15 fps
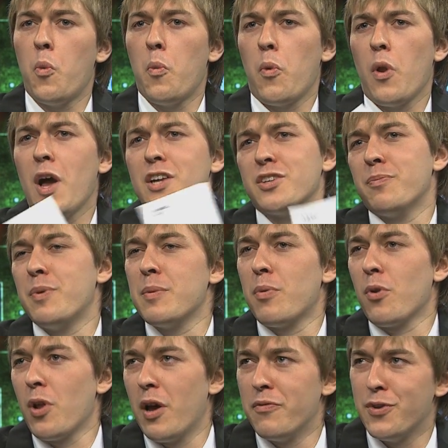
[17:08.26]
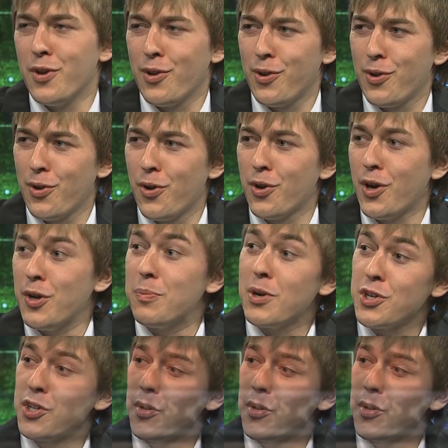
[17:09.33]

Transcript: lots of people love to look, especially in